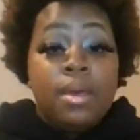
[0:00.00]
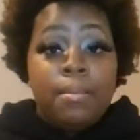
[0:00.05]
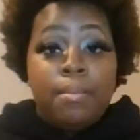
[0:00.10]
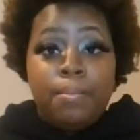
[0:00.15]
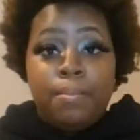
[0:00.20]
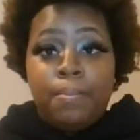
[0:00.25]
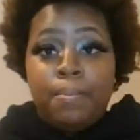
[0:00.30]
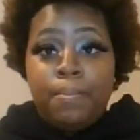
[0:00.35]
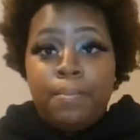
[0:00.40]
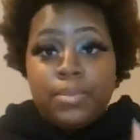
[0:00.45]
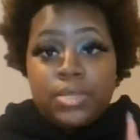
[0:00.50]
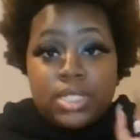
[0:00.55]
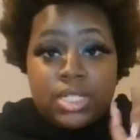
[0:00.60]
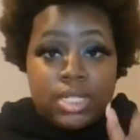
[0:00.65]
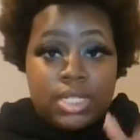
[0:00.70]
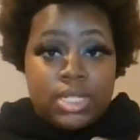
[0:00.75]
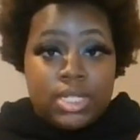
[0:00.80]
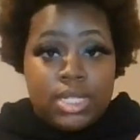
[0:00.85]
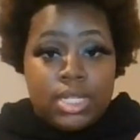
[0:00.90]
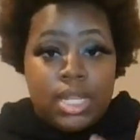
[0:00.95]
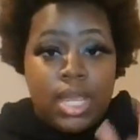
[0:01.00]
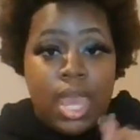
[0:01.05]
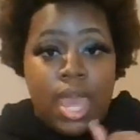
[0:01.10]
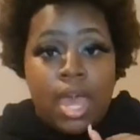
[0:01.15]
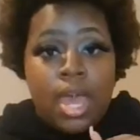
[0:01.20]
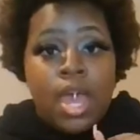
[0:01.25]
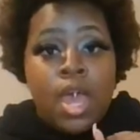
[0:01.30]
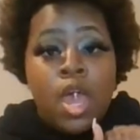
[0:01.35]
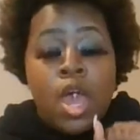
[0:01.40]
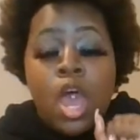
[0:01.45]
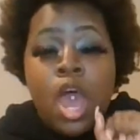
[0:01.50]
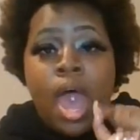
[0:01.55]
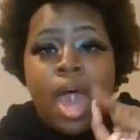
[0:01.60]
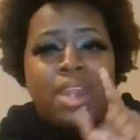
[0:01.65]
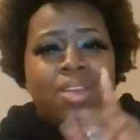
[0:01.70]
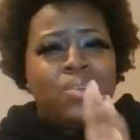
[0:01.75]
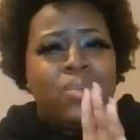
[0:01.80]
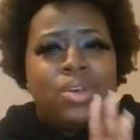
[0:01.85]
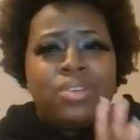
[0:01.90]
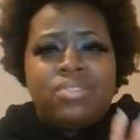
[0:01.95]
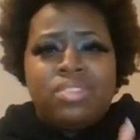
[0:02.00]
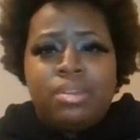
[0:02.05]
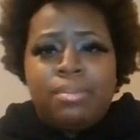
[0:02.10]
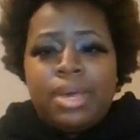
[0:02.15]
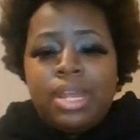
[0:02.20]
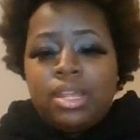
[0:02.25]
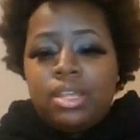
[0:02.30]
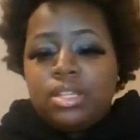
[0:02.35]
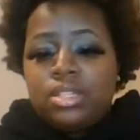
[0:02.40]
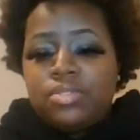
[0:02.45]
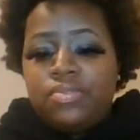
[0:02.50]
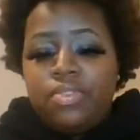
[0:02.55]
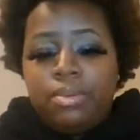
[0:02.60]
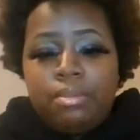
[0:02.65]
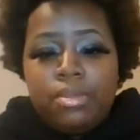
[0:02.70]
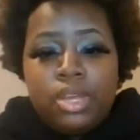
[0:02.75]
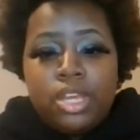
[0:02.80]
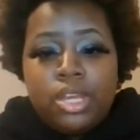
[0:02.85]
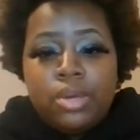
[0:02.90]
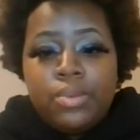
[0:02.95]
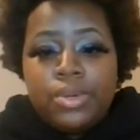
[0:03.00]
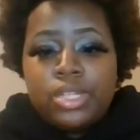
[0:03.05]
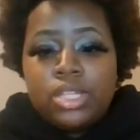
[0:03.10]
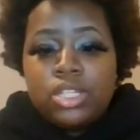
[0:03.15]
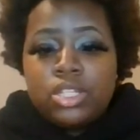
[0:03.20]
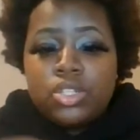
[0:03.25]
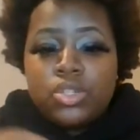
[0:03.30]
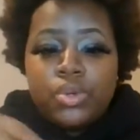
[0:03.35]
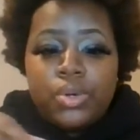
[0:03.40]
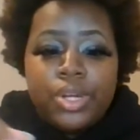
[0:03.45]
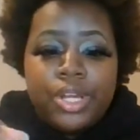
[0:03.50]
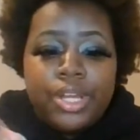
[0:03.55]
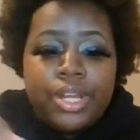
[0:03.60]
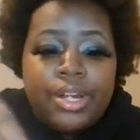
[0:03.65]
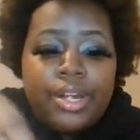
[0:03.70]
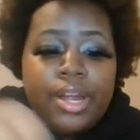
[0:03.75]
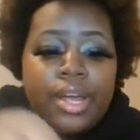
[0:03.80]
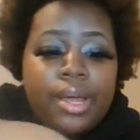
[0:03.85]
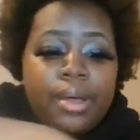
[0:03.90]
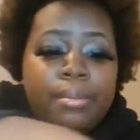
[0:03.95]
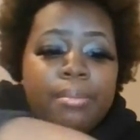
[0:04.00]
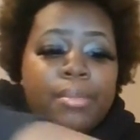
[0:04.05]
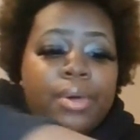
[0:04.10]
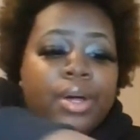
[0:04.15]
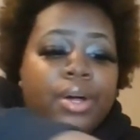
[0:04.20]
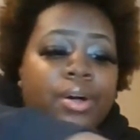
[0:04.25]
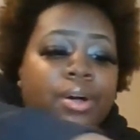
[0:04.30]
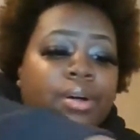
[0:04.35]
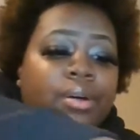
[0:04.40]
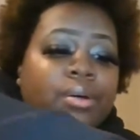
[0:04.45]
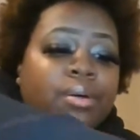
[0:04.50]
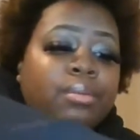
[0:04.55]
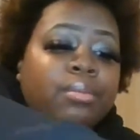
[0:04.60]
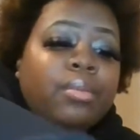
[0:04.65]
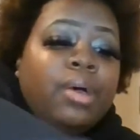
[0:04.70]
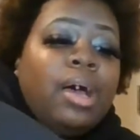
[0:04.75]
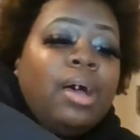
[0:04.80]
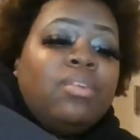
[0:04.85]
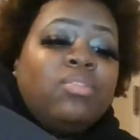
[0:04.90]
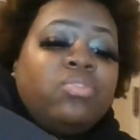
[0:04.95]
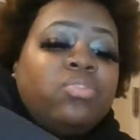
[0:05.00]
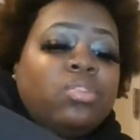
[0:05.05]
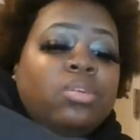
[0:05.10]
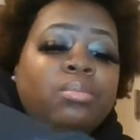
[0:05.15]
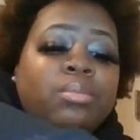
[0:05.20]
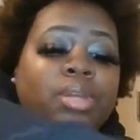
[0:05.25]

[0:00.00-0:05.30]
So yeah, I don't know if anybody is familiar with the story or not, but I'm from